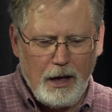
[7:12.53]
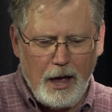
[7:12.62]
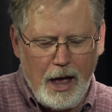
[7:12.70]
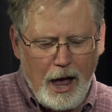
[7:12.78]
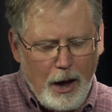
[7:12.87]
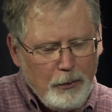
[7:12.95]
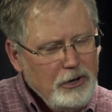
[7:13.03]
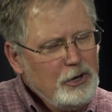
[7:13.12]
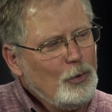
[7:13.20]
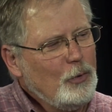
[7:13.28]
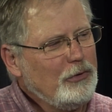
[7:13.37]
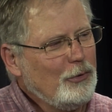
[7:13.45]
How do you know
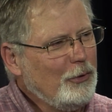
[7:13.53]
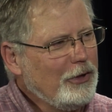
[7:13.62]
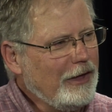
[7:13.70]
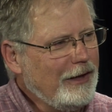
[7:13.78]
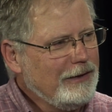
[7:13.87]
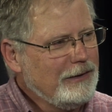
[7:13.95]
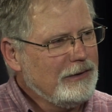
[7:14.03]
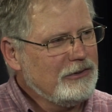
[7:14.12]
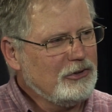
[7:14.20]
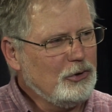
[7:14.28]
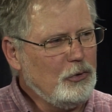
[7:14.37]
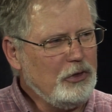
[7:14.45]
what to look at?
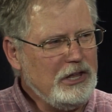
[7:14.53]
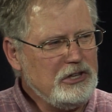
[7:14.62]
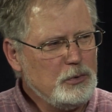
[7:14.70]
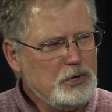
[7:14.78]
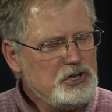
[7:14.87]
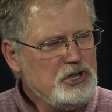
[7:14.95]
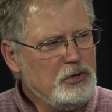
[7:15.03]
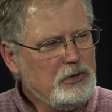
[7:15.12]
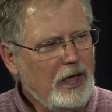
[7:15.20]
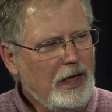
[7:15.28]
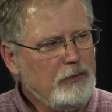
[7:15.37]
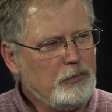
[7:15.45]
So the intuition you
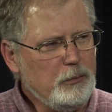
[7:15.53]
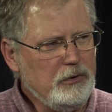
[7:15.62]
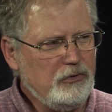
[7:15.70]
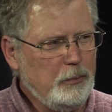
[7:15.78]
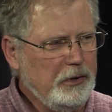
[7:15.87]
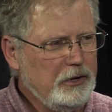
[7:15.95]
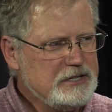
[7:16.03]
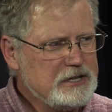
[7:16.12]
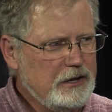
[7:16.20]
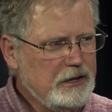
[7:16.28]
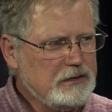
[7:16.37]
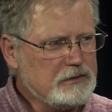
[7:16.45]
gain from usability
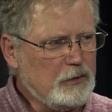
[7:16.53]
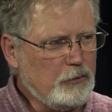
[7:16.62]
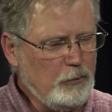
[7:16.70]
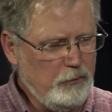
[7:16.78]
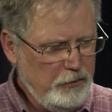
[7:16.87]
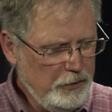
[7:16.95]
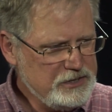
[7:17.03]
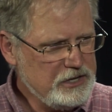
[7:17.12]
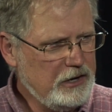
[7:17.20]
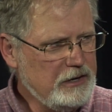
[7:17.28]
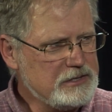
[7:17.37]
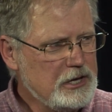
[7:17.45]
studies or from field
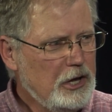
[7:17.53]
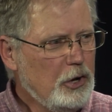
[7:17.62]
studies